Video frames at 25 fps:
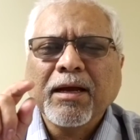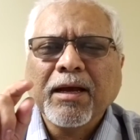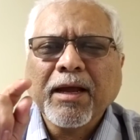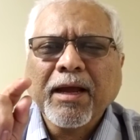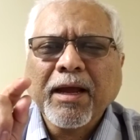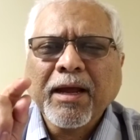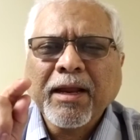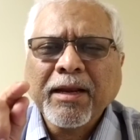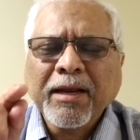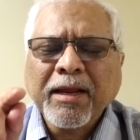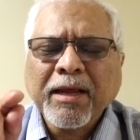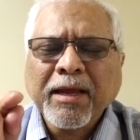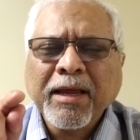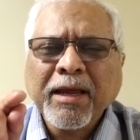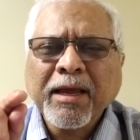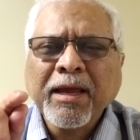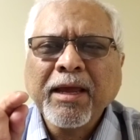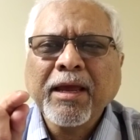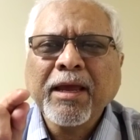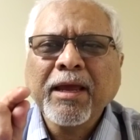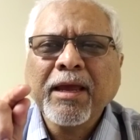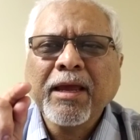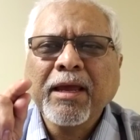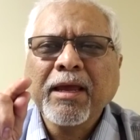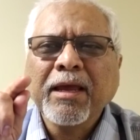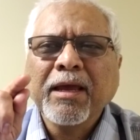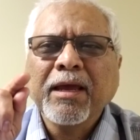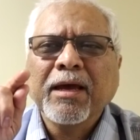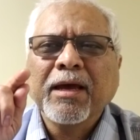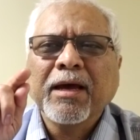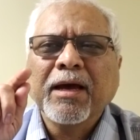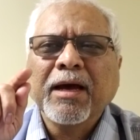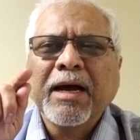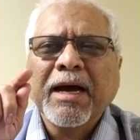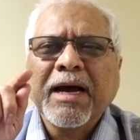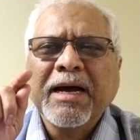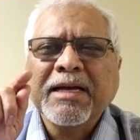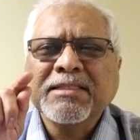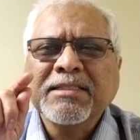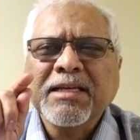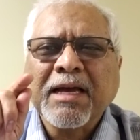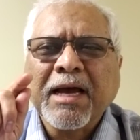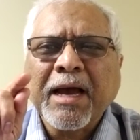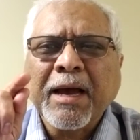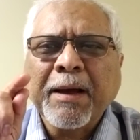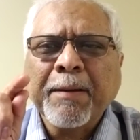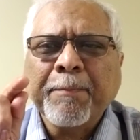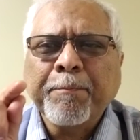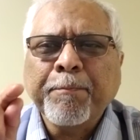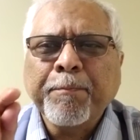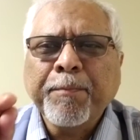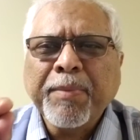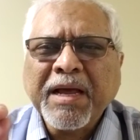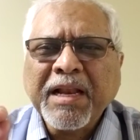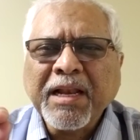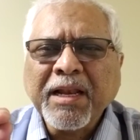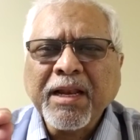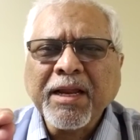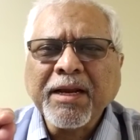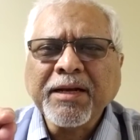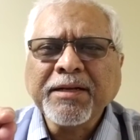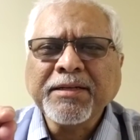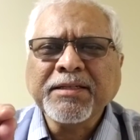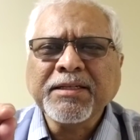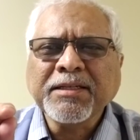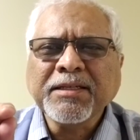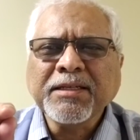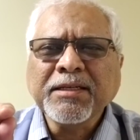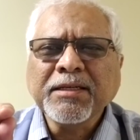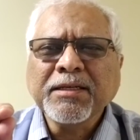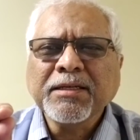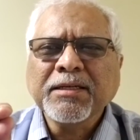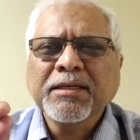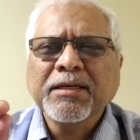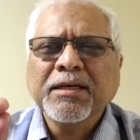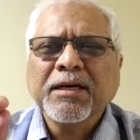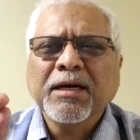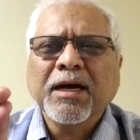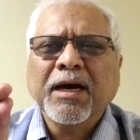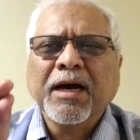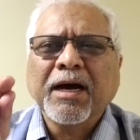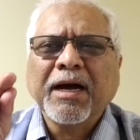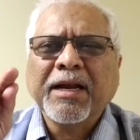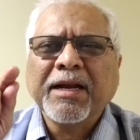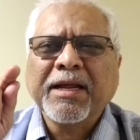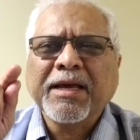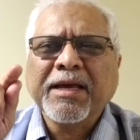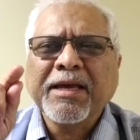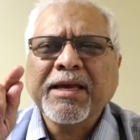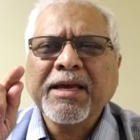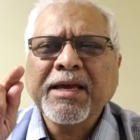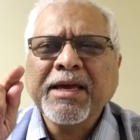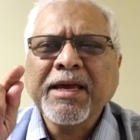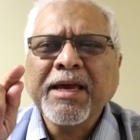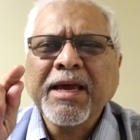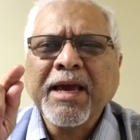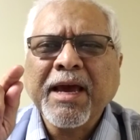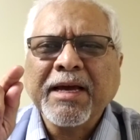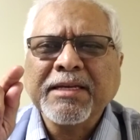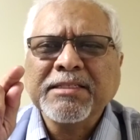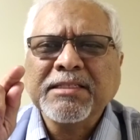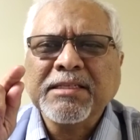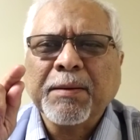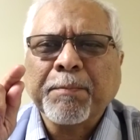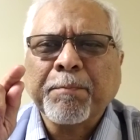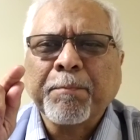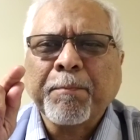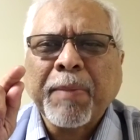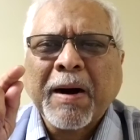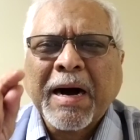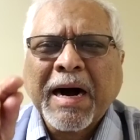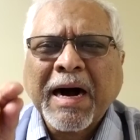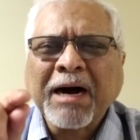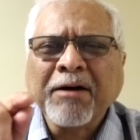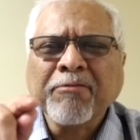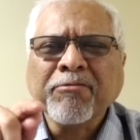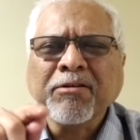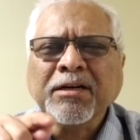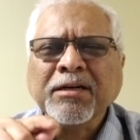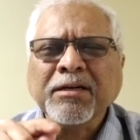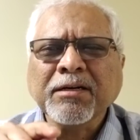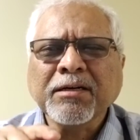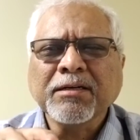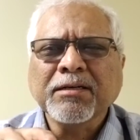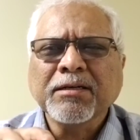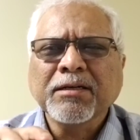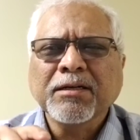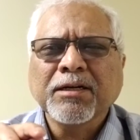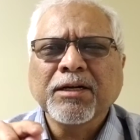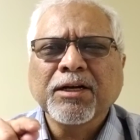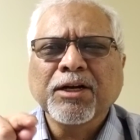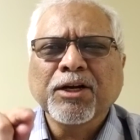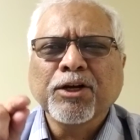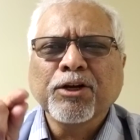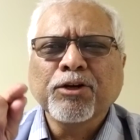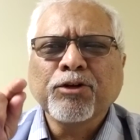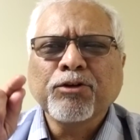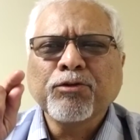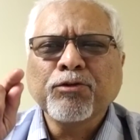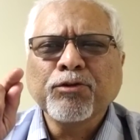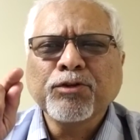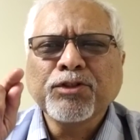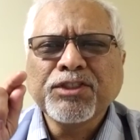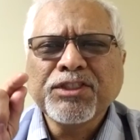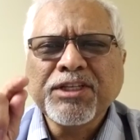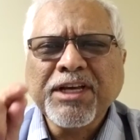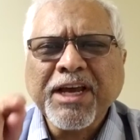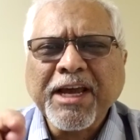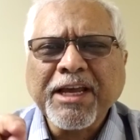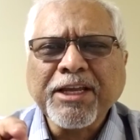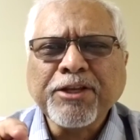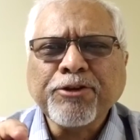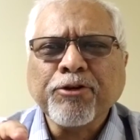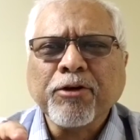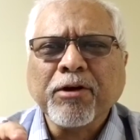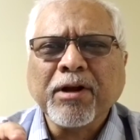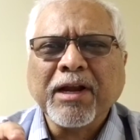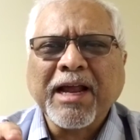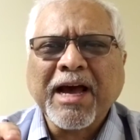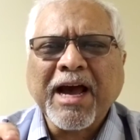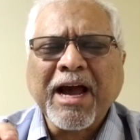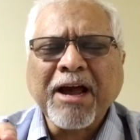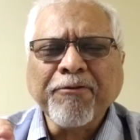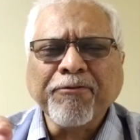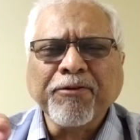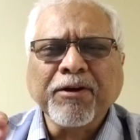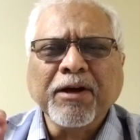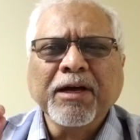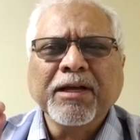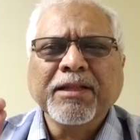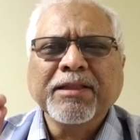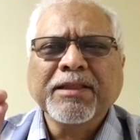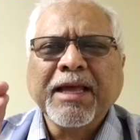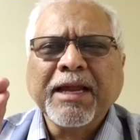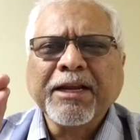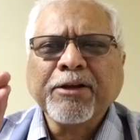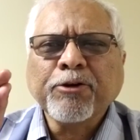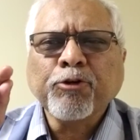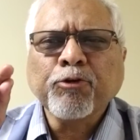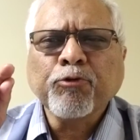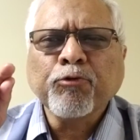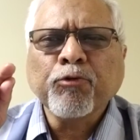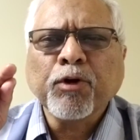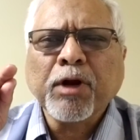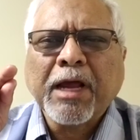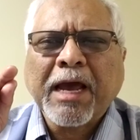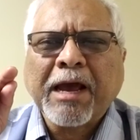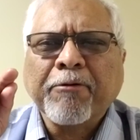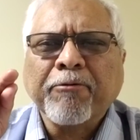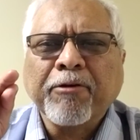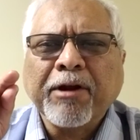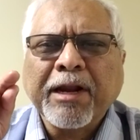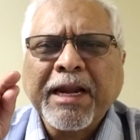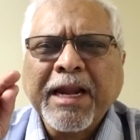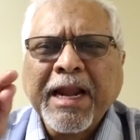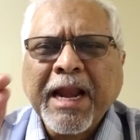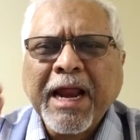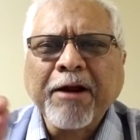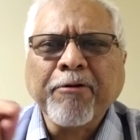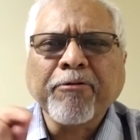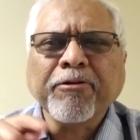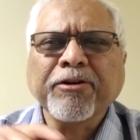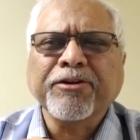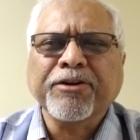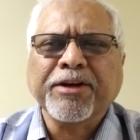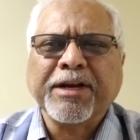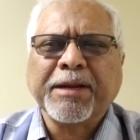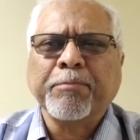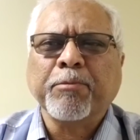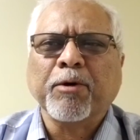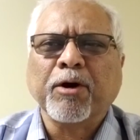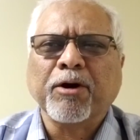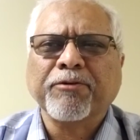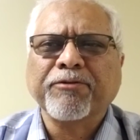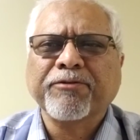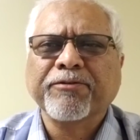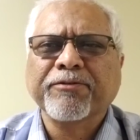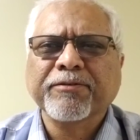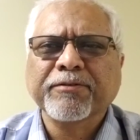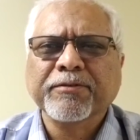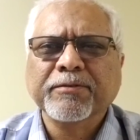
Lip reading: and He has ability, and He has a power to change your life that you would have never dreamed of.